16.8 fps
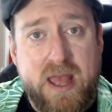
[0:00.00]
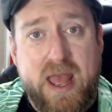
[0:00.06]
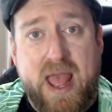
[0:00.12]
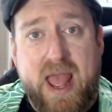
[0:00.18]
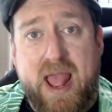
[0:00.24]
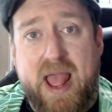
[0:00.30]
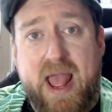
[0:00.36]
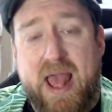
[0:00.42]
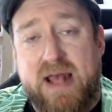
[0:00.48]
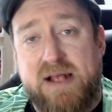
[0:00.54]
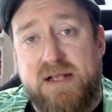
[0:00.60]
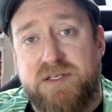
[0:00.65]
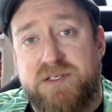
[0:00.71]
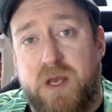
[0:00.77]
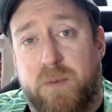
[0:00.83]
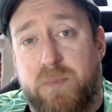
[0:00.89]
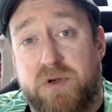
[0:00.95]
has
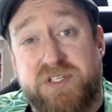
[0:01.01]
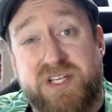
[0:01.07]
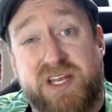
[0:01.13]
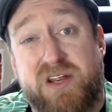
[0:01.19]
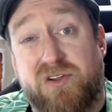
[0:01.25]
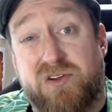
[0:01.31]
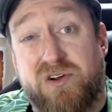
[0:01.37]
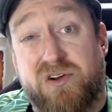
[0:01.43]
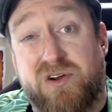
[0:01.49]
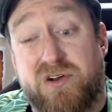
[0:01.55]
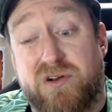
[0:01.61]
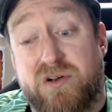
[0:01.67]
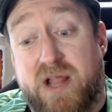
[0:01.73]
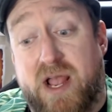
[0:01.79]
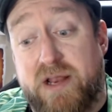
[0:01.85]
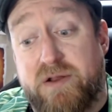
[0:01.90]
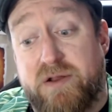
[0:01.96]
a particular
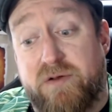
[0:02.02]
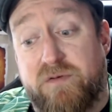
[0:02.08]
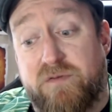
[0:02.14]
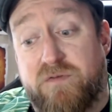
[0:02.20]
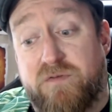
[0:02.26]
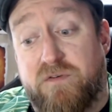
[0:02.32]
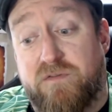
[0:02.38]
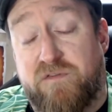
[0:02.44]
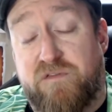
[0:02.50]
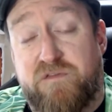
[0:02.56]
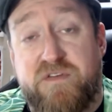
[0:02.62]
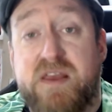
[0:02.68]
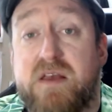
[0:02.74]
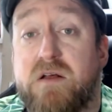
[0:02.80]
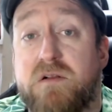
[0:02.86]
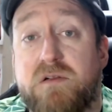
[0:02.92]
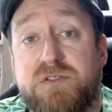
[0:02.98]
kind of
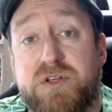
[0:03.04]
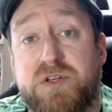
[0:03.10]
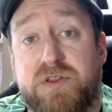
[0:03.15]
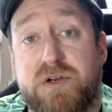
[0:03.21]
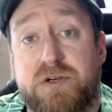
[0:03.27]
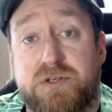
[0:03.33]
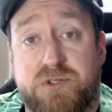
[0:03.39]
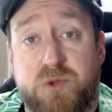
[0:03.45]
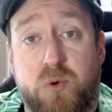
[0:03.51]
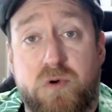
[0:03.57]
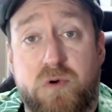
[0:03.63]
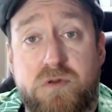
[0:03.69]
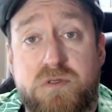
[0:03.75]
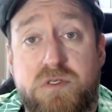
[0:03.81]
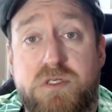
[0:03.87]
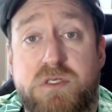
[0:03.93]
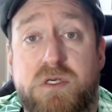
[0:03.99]
feel to their Zords.